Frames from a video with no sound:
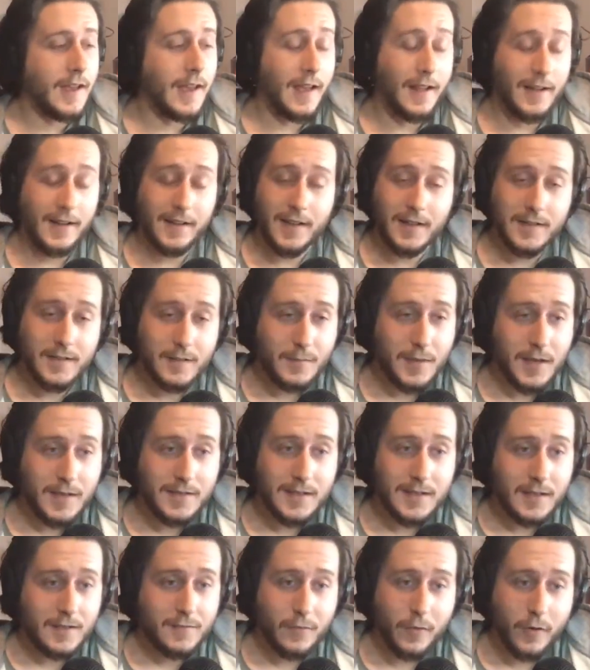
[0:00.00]
And it doesn't
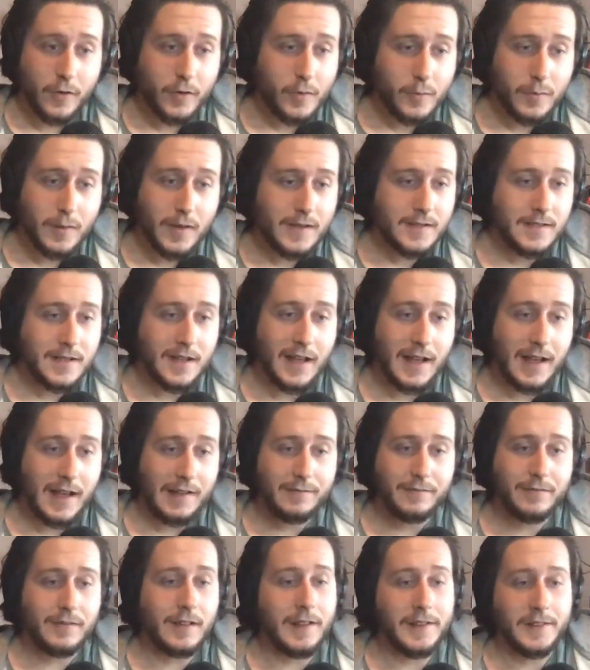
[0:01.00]
make sense for other places that
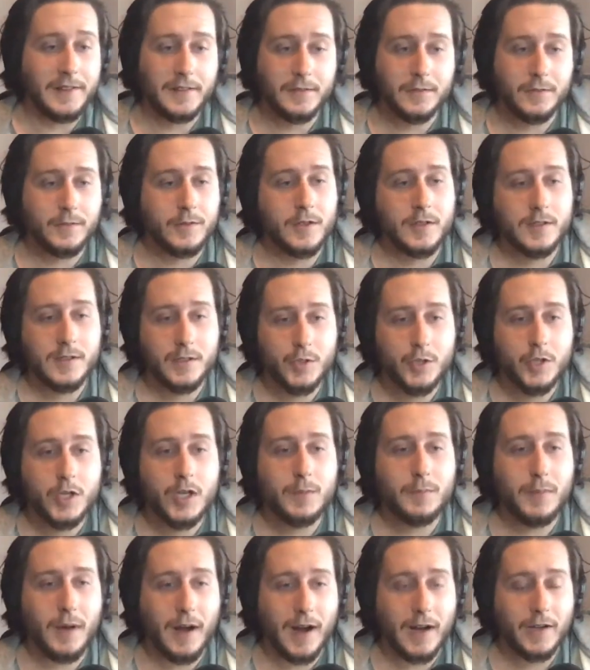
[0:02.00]
have like just
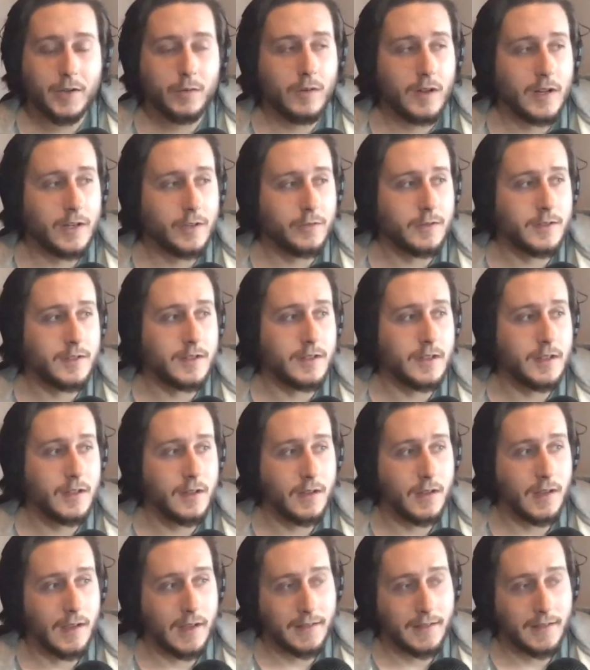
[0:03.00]
cheap hydroelectricity,